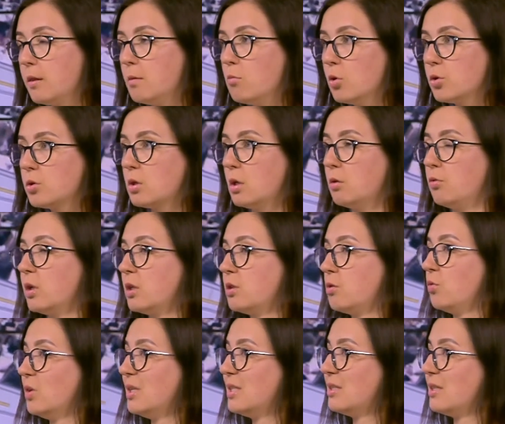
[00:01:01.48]
the most
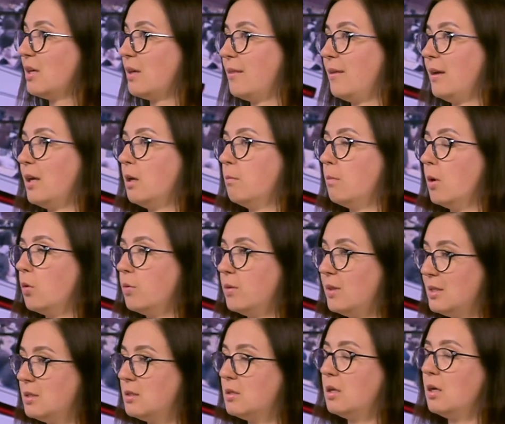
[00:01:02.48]
characteristic thing about
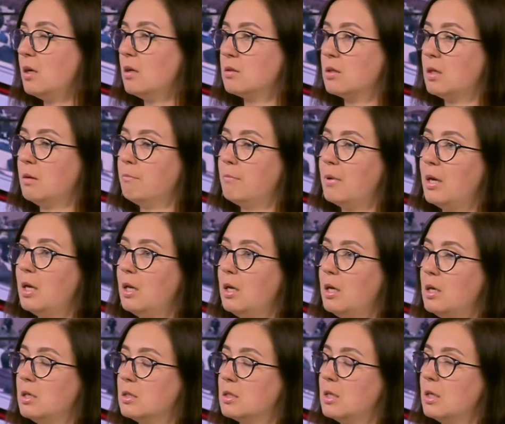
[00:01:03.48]
this year's campaign
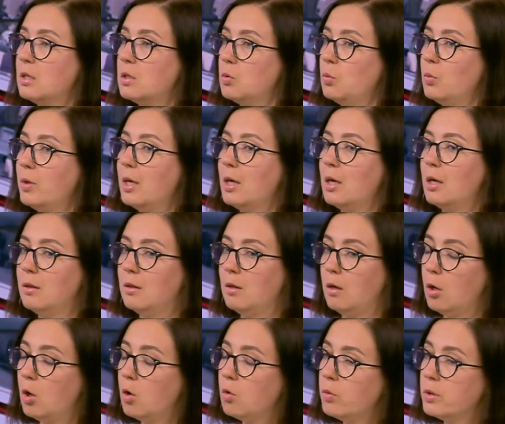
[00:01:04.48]
is that we are at the
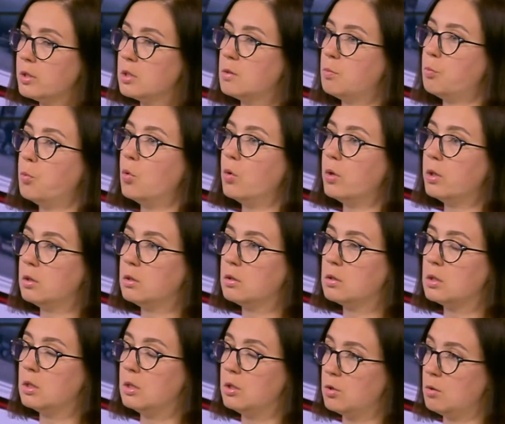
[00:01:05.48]
lowest
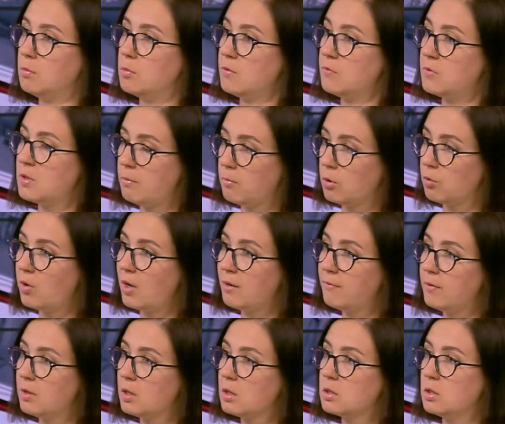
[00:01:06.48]
point in terms of
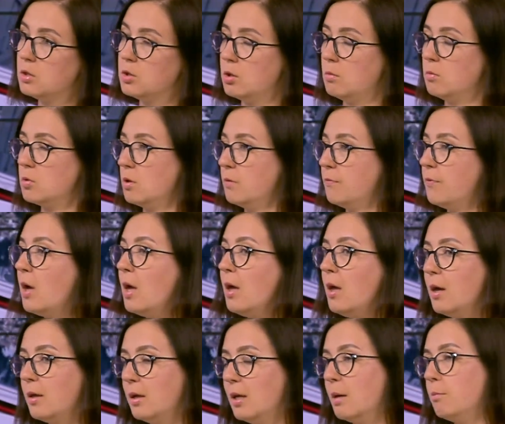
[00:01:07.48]
demographics, in terms of
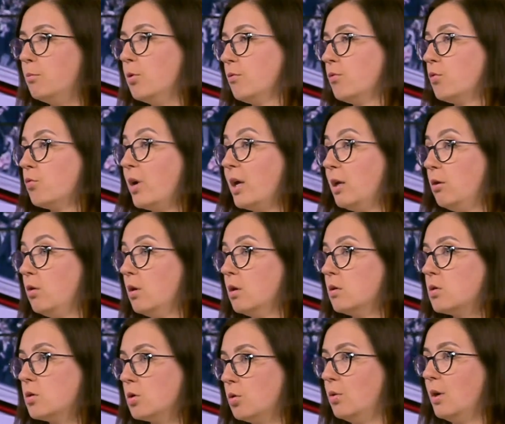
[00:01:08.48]
number of
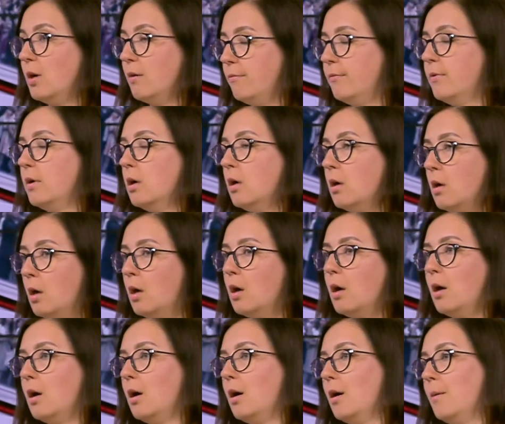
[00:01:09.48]
graduates who have
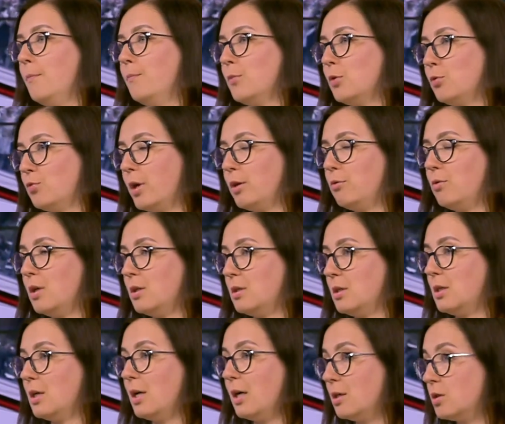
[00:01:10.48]

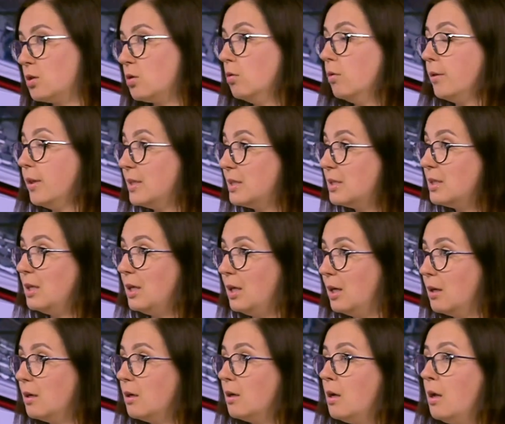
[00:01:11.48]
graduated high school this
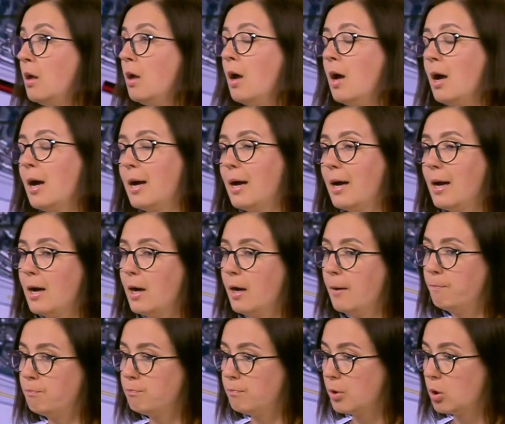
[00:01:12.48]
year.
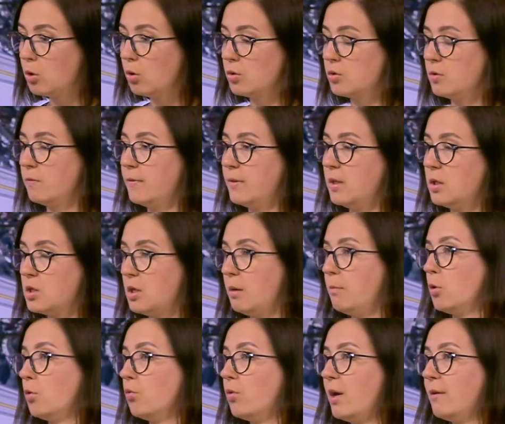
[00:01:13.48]
Mm-hmm. Because of the
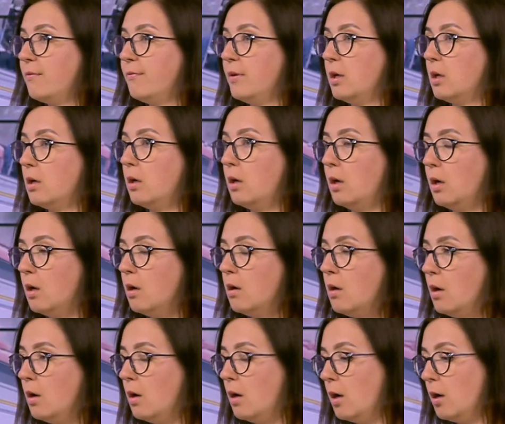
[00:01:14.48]
demographic
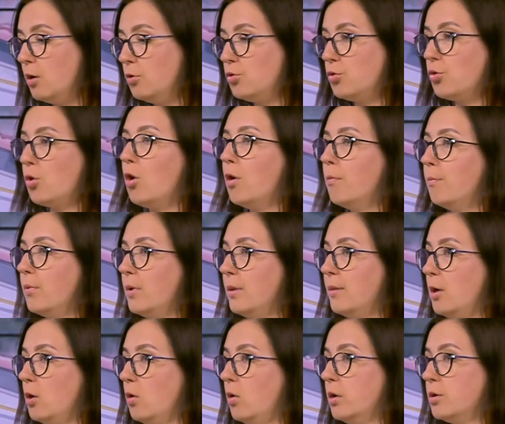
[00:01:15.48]
drop in
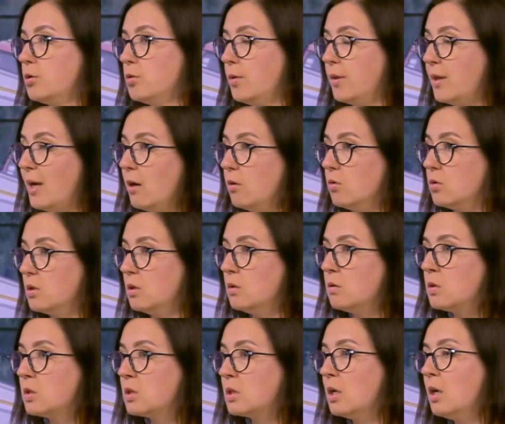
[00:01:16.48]
the early
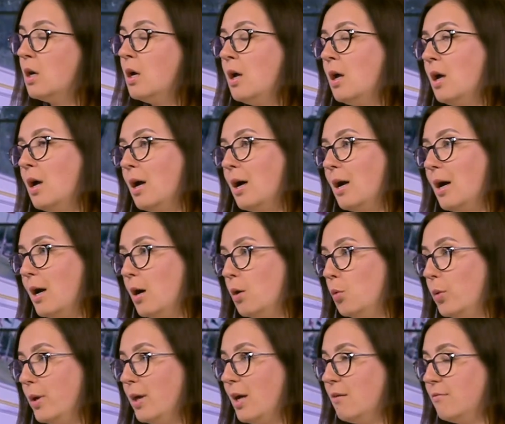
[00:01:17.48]
2000s,
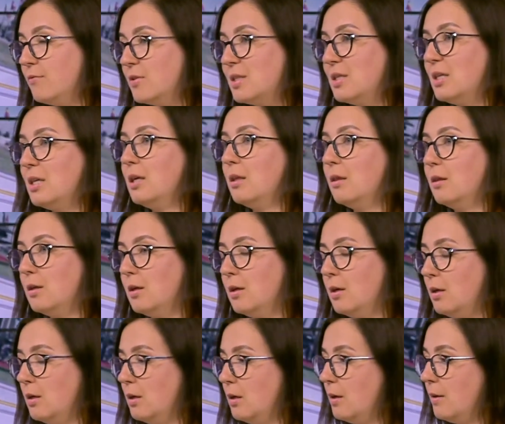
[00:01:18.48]
we have seen
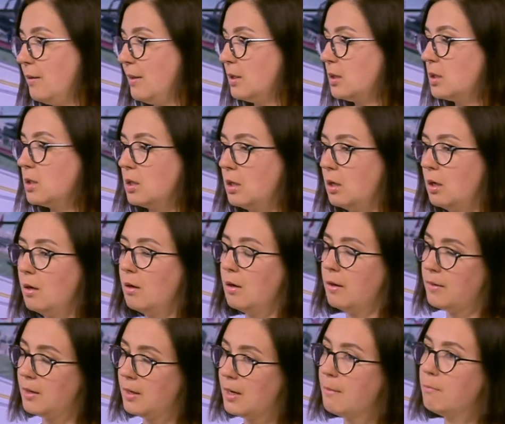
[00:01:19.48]
that
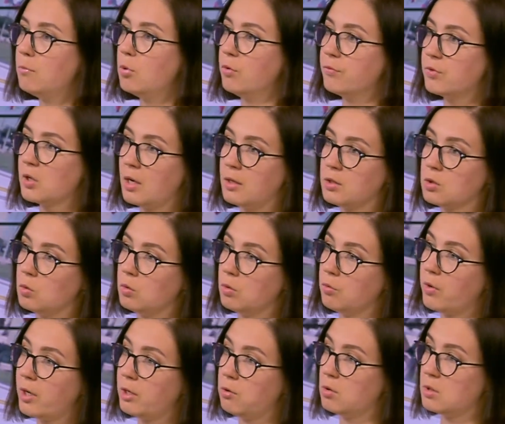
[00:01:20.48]
the number of high school
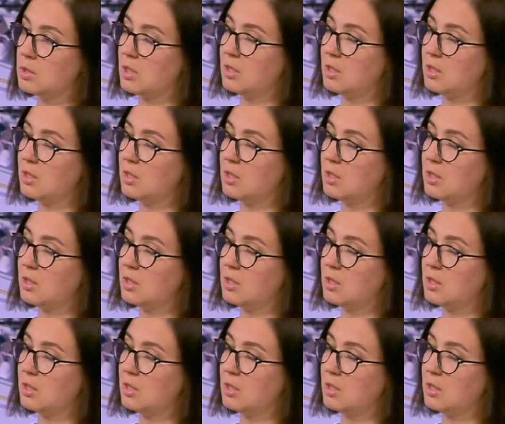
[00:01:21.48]
graduates